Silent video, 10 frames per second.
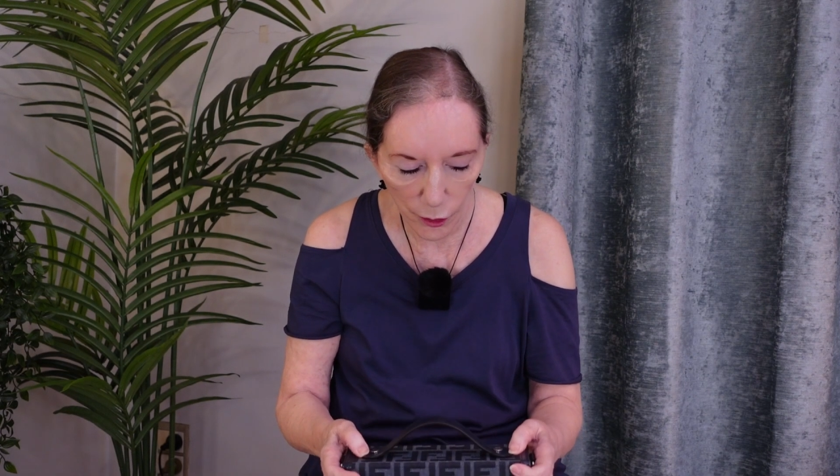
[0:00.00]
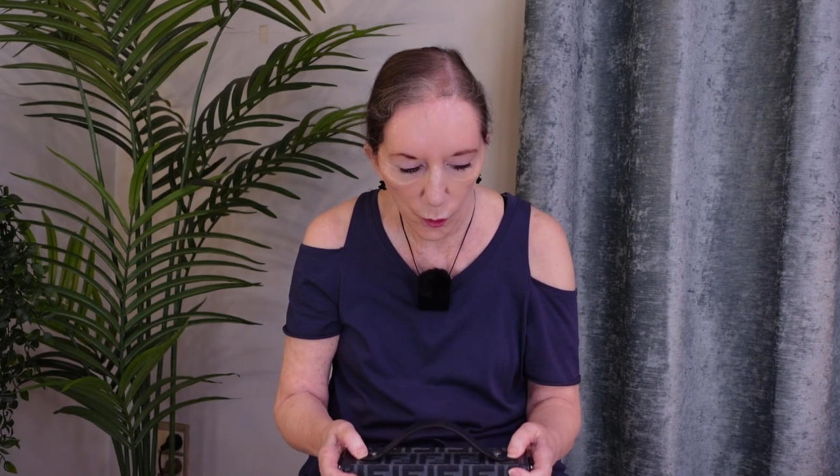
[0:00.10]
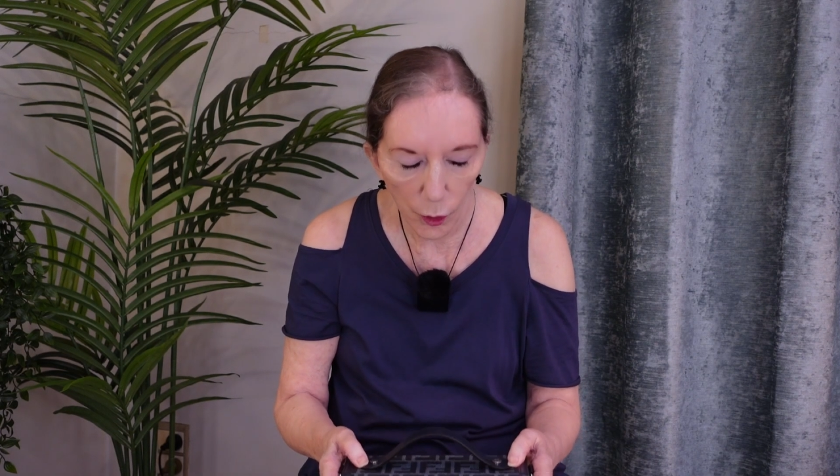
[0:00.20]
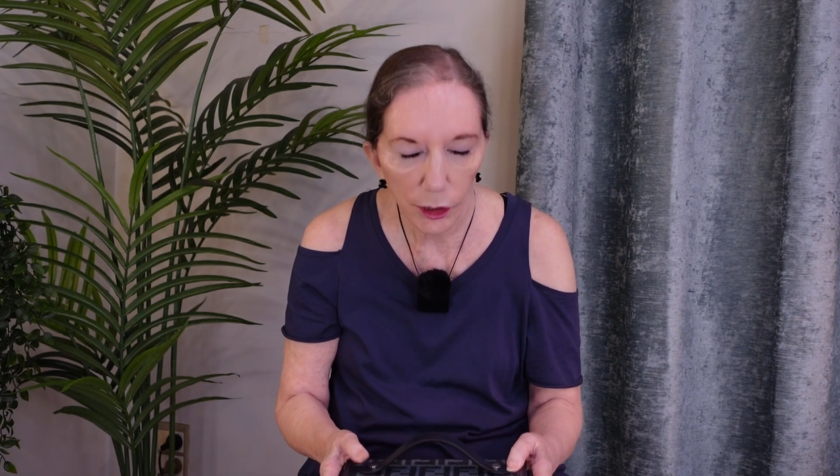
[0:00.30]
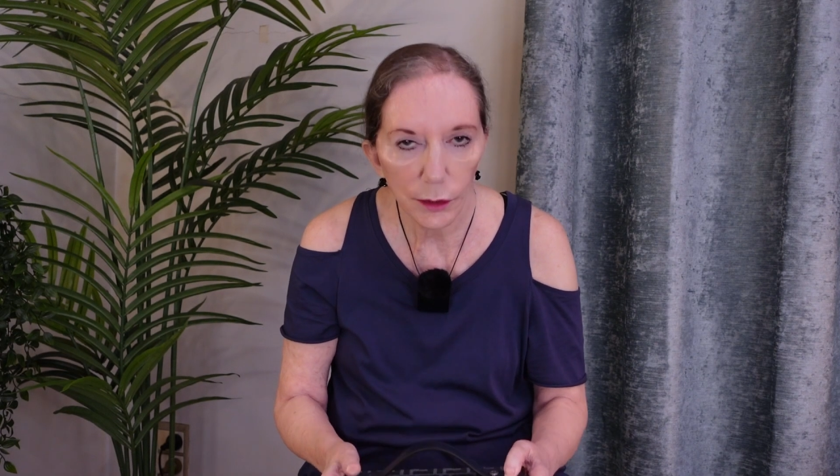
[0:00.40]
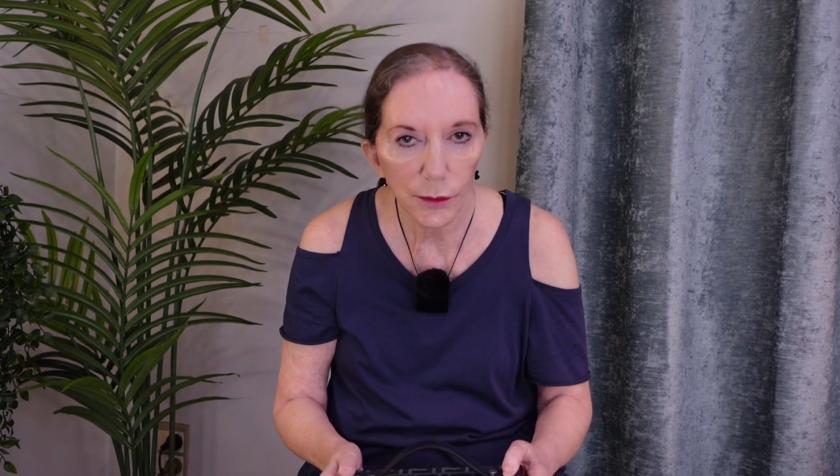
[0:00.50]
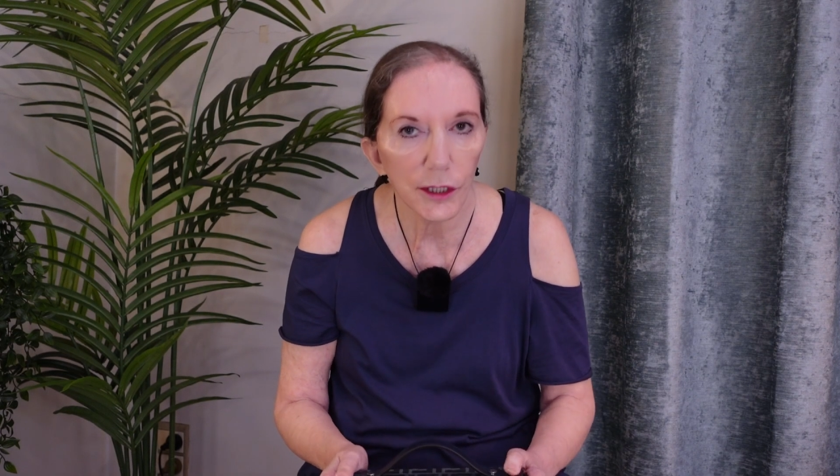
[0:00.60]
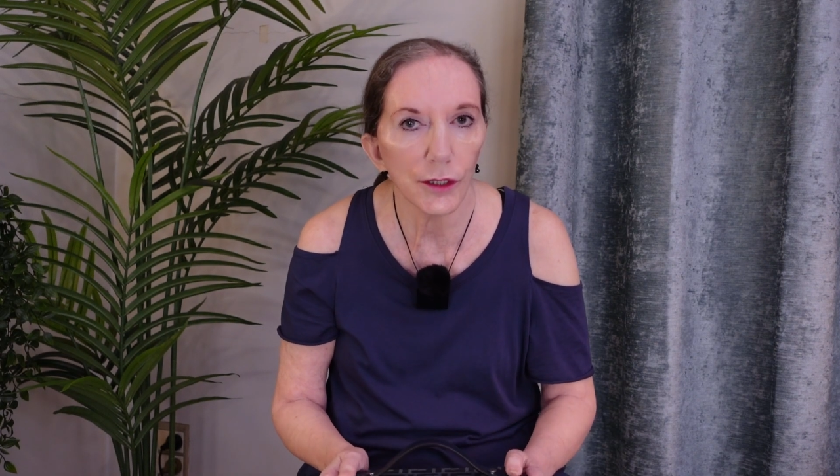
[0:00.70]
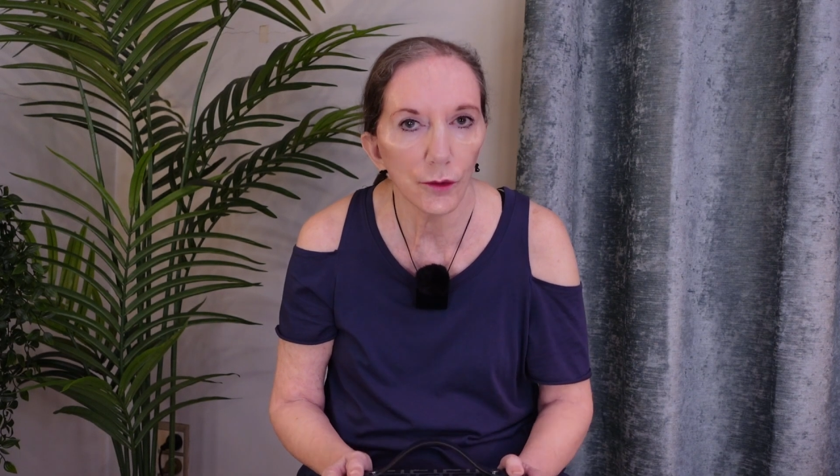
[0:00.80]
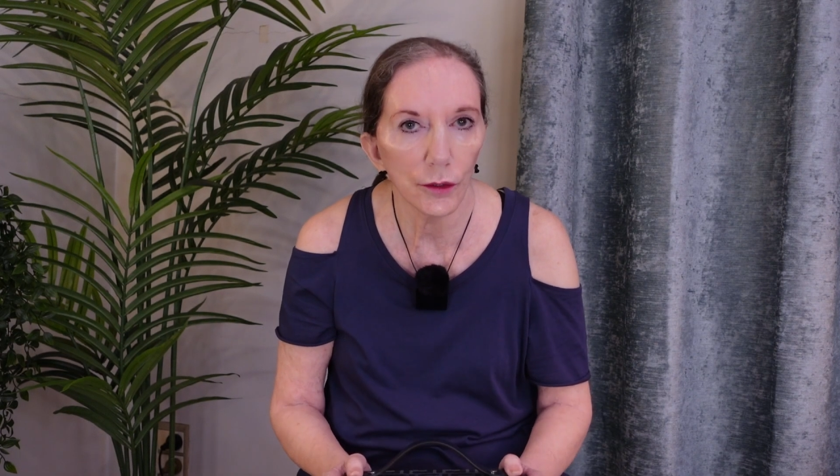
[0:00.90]
while I'm
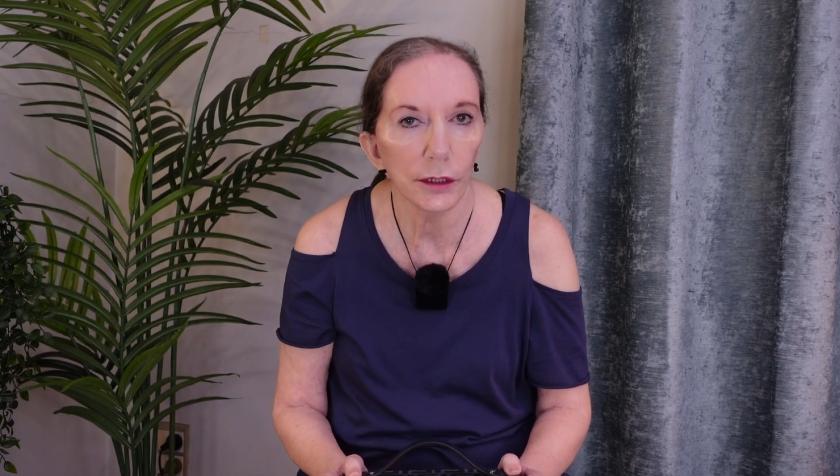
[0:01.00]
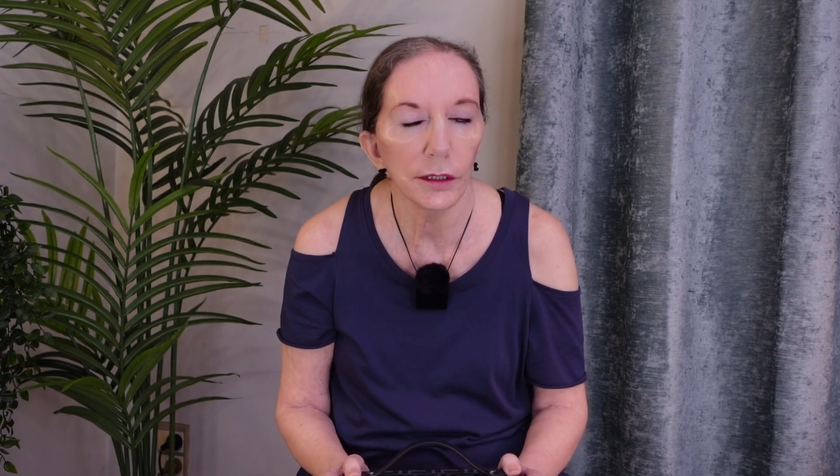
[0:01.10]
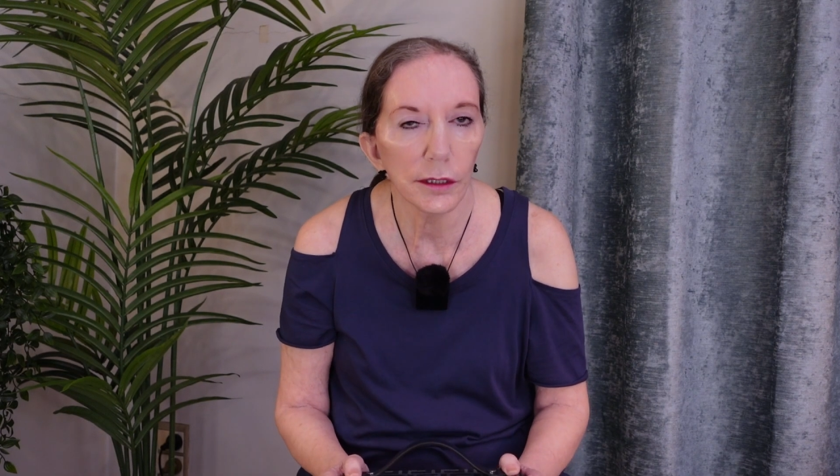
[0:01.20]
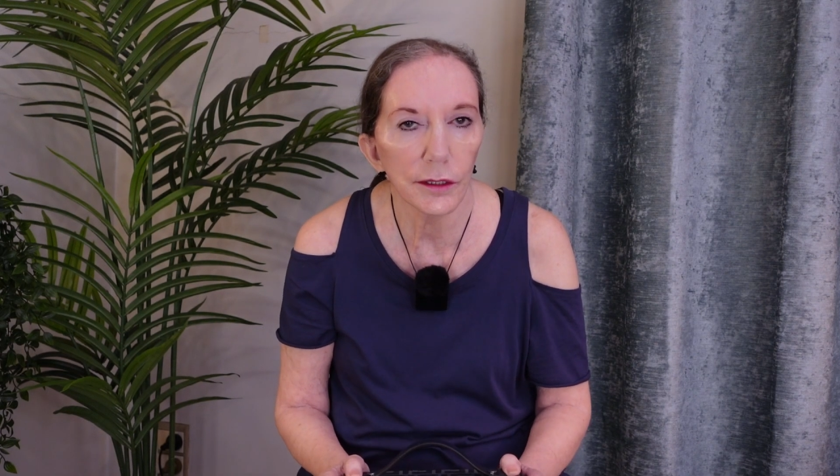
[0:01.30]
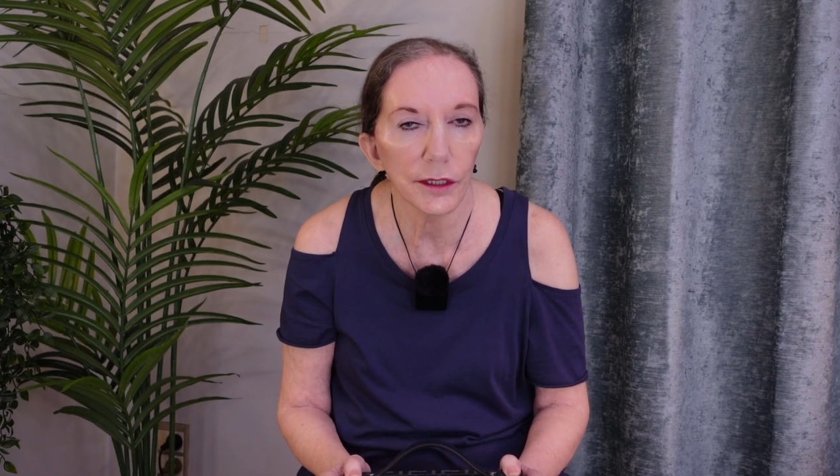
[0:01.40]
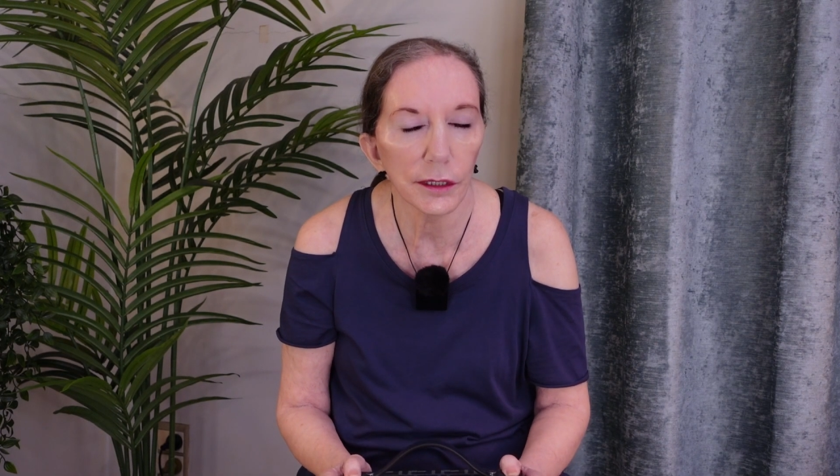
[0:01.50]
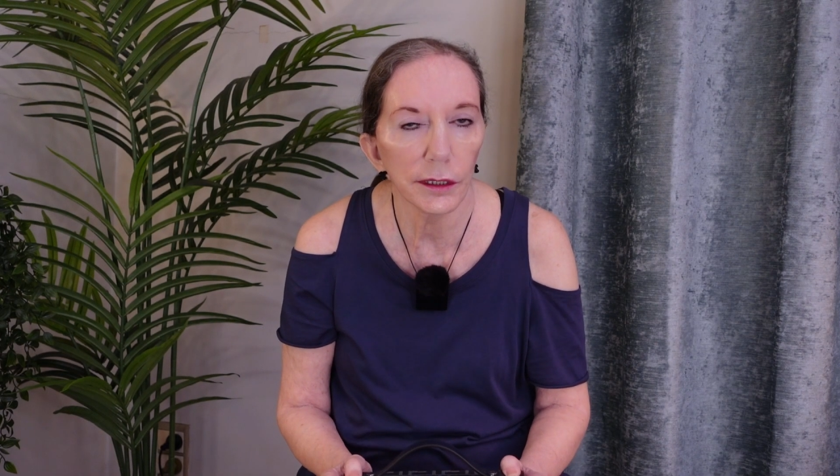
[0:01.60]
disorganised